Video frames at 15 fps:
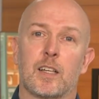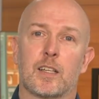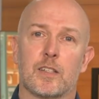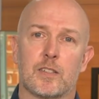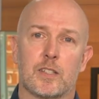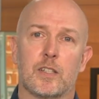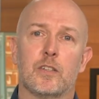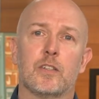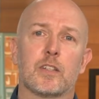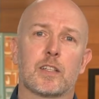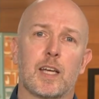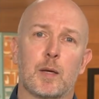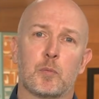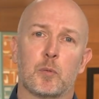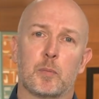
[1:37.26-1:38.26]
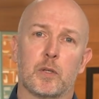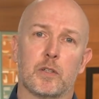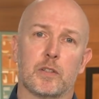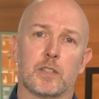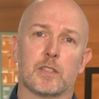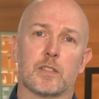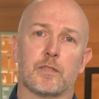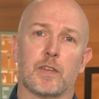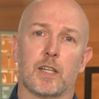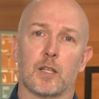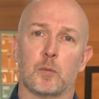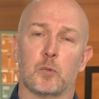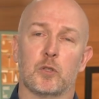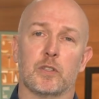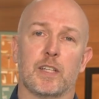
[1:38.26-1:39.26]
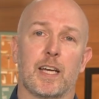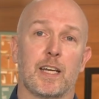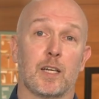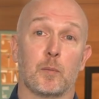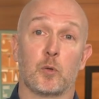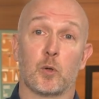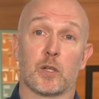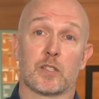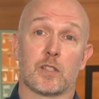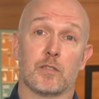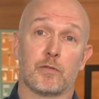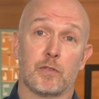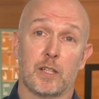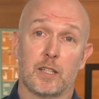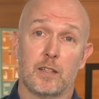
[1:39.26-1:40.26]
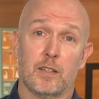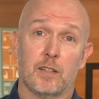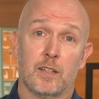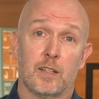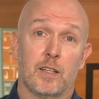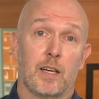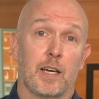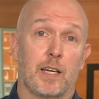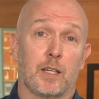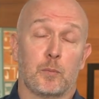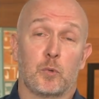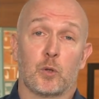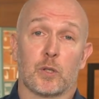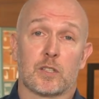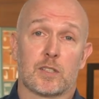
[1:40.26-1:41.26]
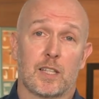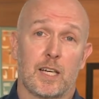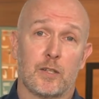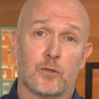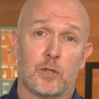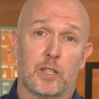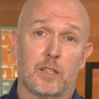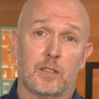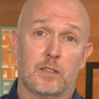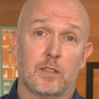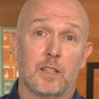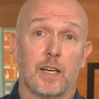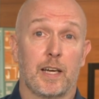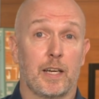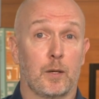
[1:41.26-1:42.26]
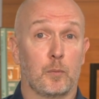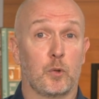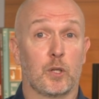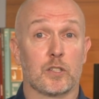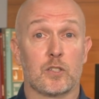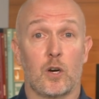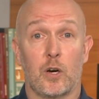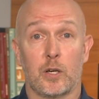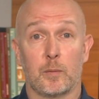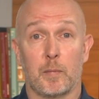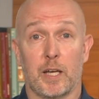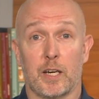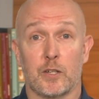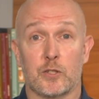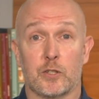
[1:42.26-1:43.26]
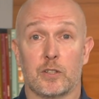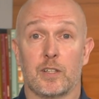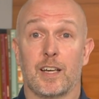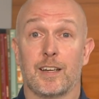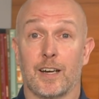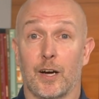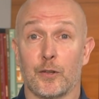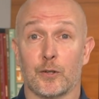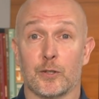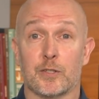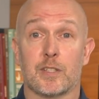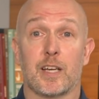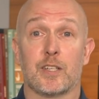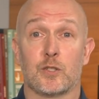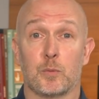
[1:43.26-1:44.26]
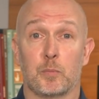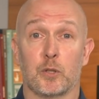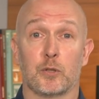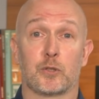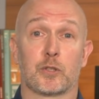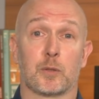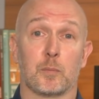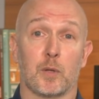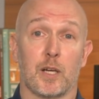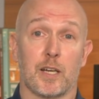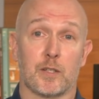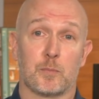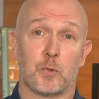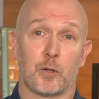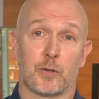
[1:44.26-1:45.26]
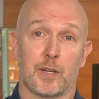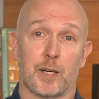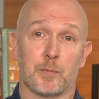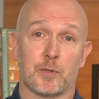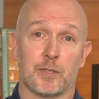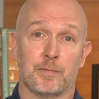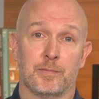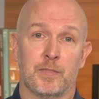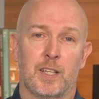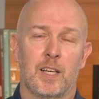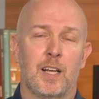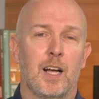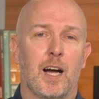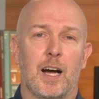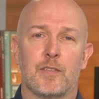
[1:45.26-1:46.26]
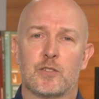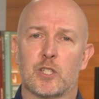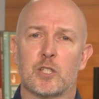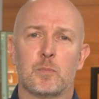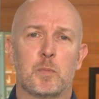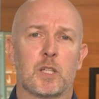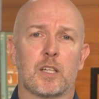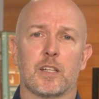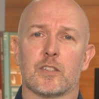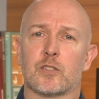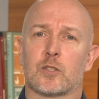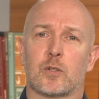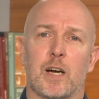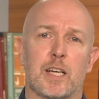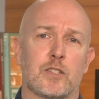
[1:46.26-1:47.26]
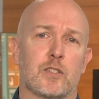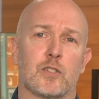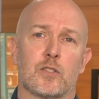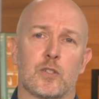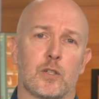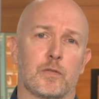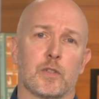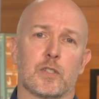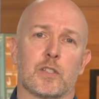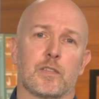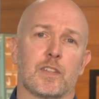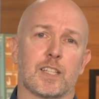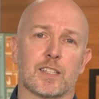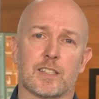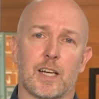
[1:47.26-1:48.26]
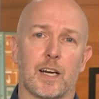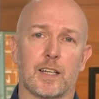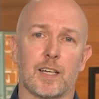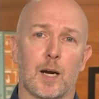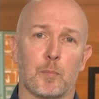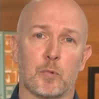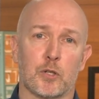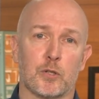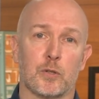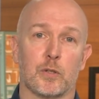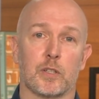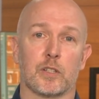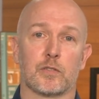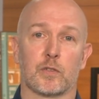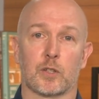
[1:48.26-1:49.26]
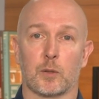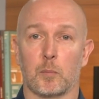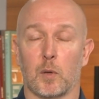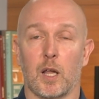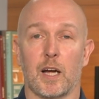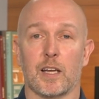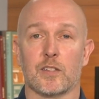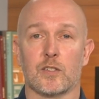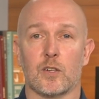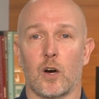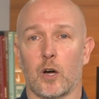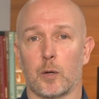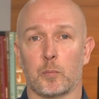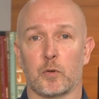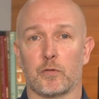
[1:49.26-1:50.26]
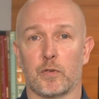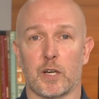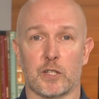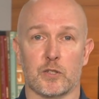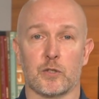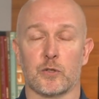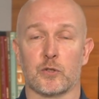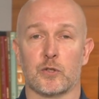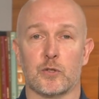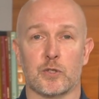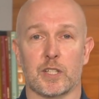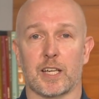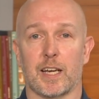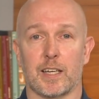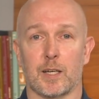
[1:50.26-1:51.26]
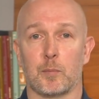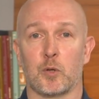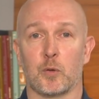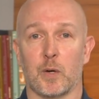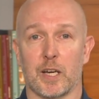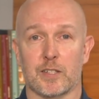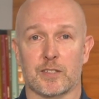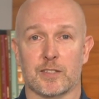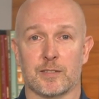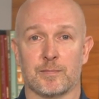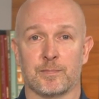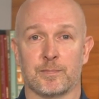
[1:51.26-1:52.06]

Consider the capabilities available in AWS Config, AWS CloudTrail, AWS Audit Manager, and others as you build your compliance programs. I've just begun to scratch the surface of the exciting opportunities for compliance and audit professionals using AWS.